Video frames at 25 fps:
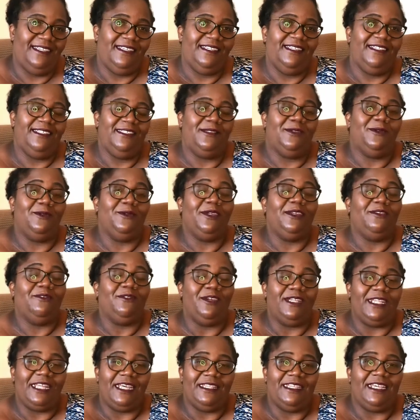So we've
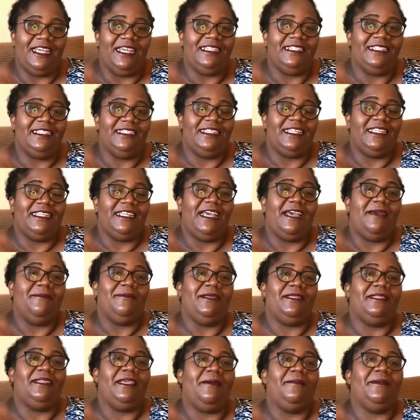got other artists that are up
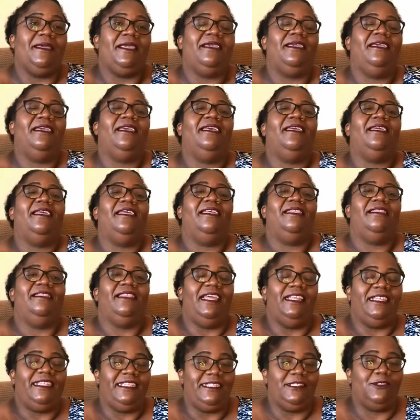and coming
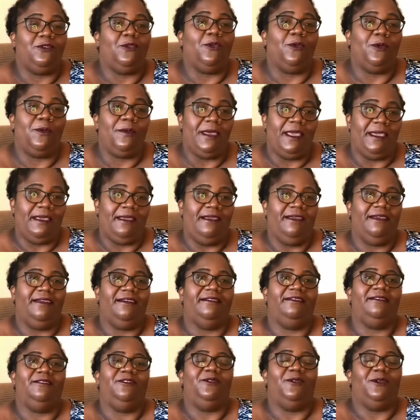that he's grooming
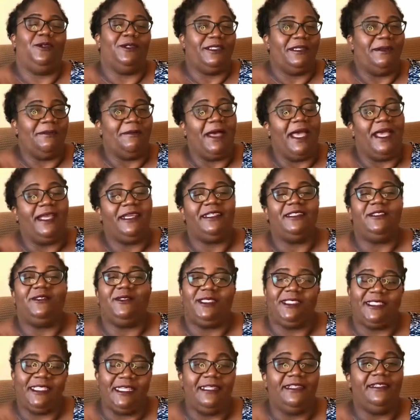to hold the mic, to
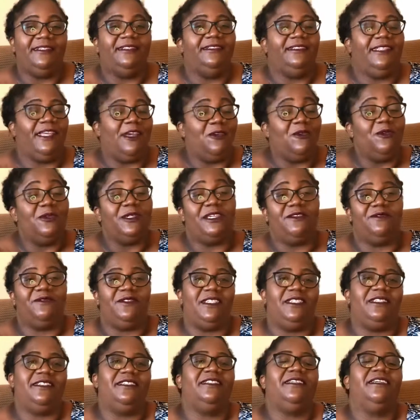sing. They're all
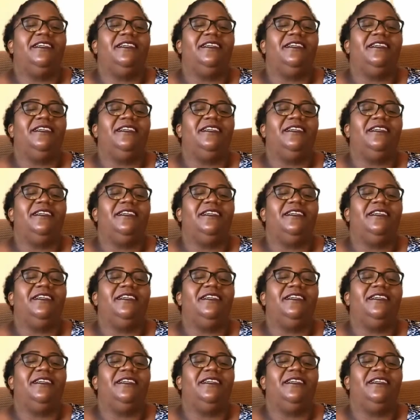gifted.